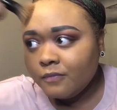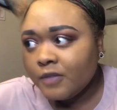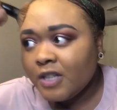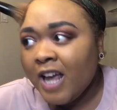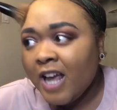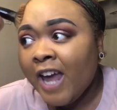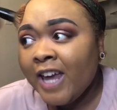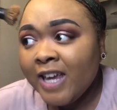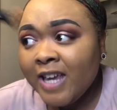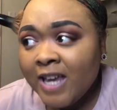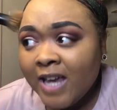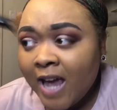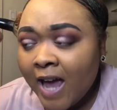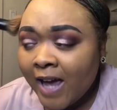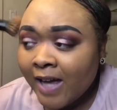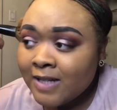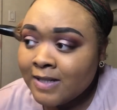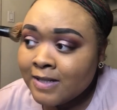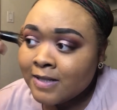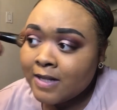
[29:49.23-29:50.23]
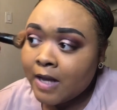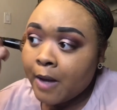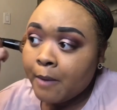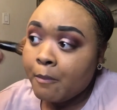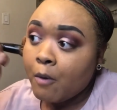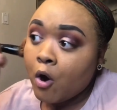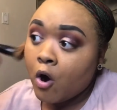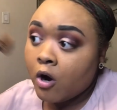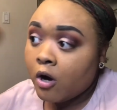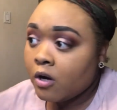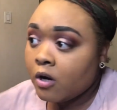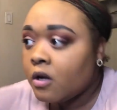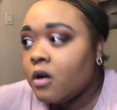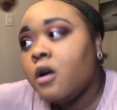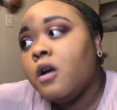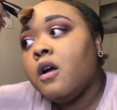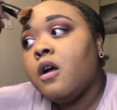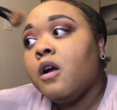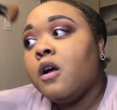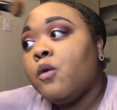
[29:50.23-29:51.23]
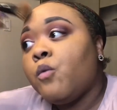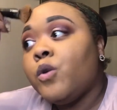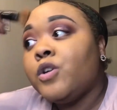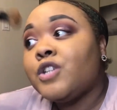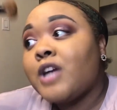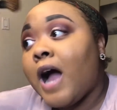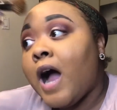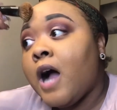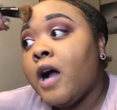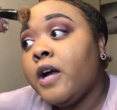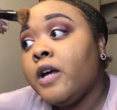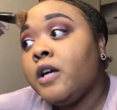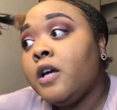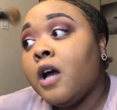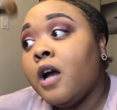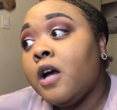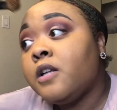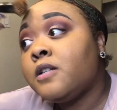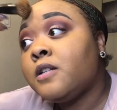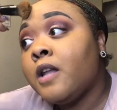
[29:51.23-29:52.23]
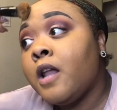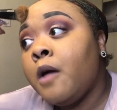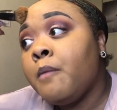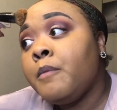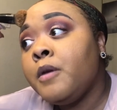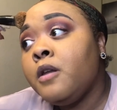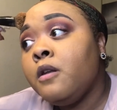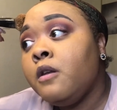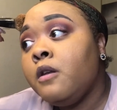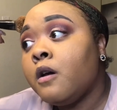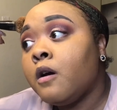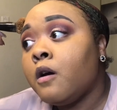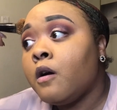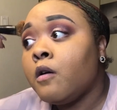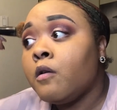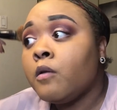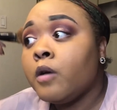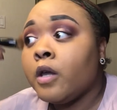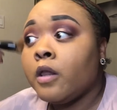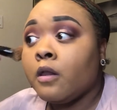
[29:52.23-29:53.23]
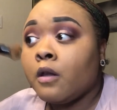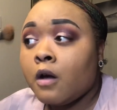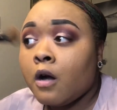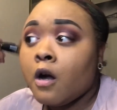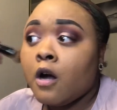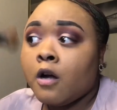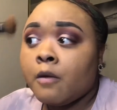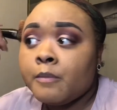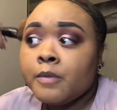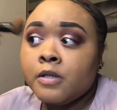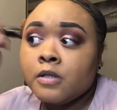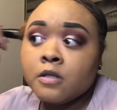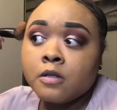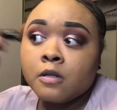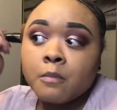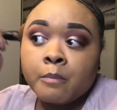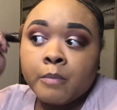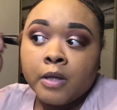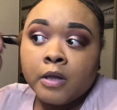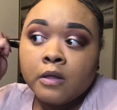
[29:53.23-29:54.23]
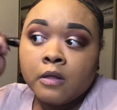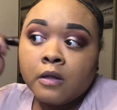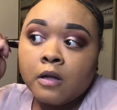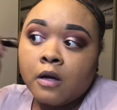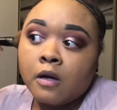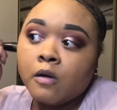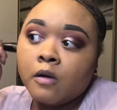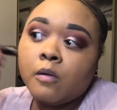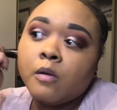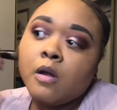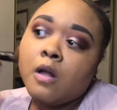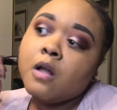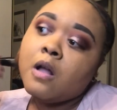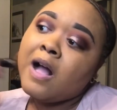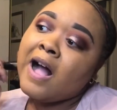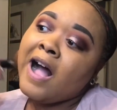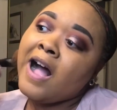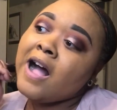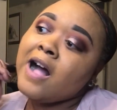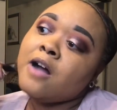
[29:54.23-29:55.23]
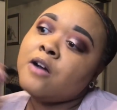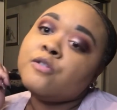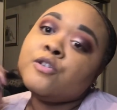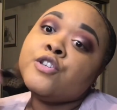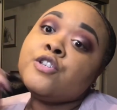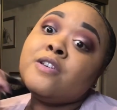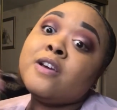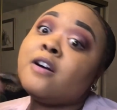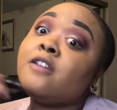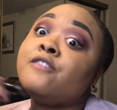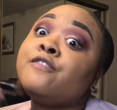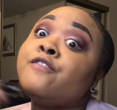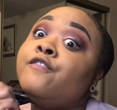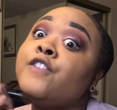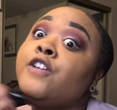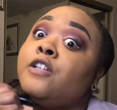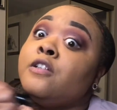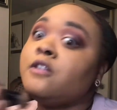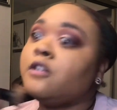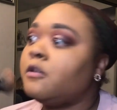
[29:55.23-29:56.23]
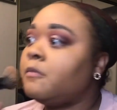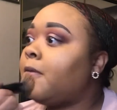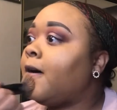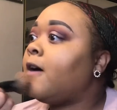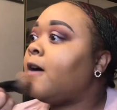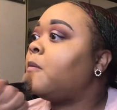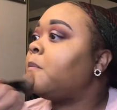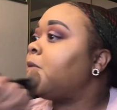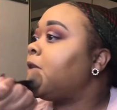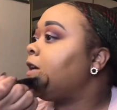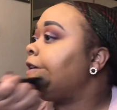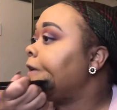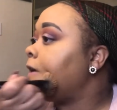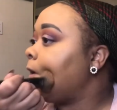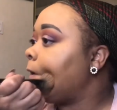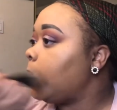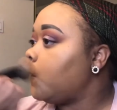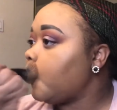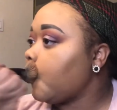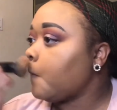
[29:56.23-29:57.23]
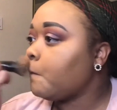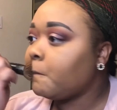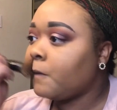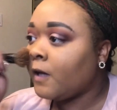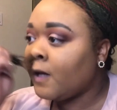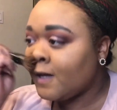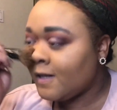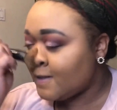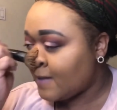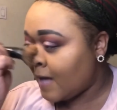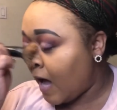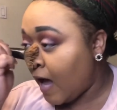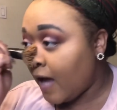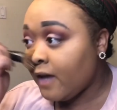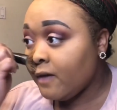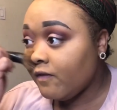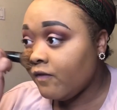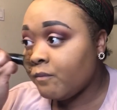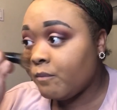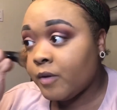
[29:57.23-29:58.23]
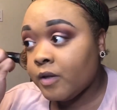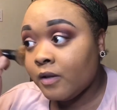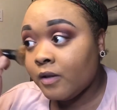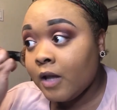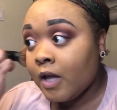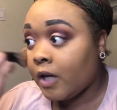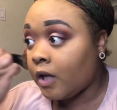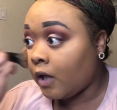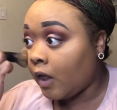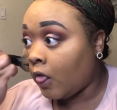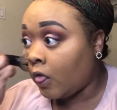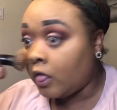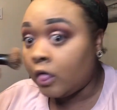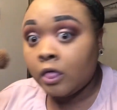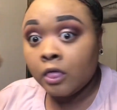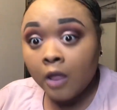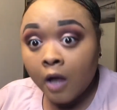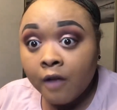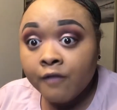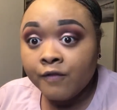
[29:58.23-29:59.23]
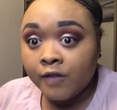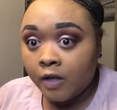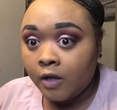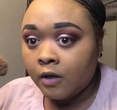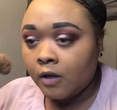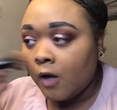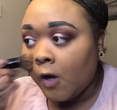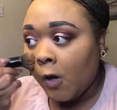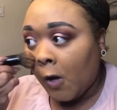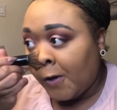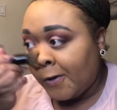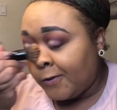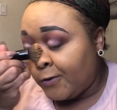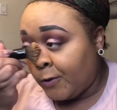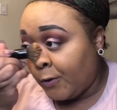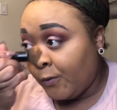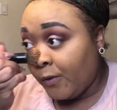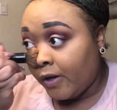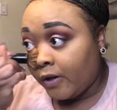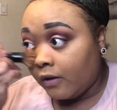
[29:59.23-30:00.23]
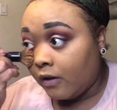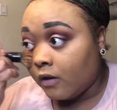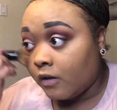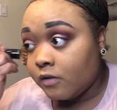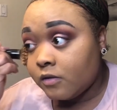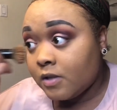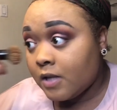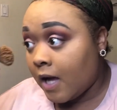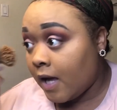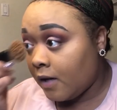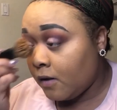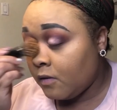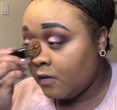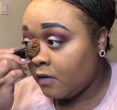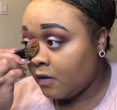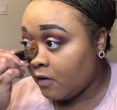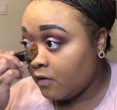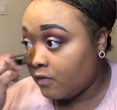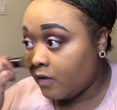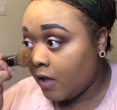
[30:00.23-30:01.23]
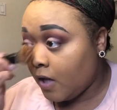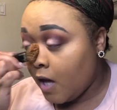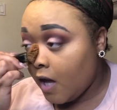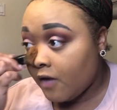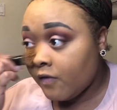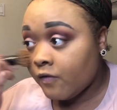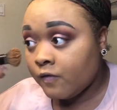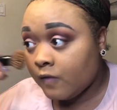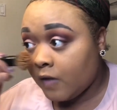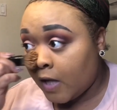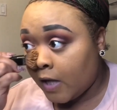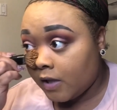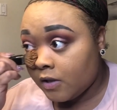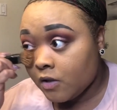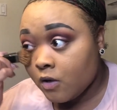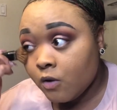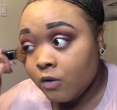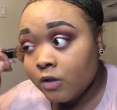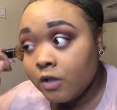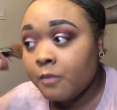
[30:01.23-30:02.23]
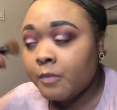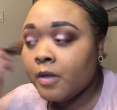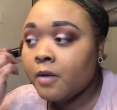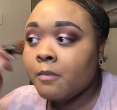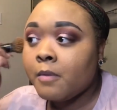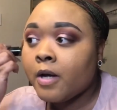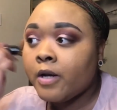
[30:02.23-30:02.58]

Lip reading: ASMR, which let me know in the comments below how y'all feel about me in them, because I've been like loving doing those. I don't know. They have like totally been my